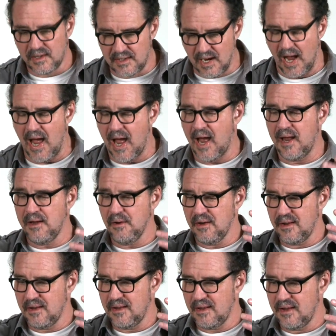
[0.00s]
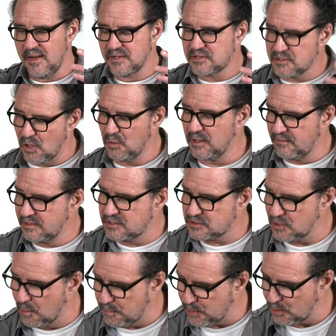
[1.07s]
God is so living,
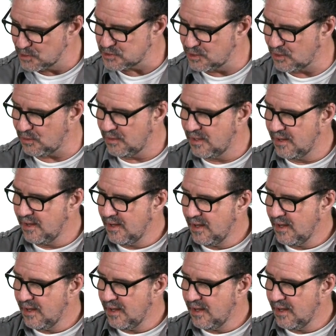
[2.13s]
so personal,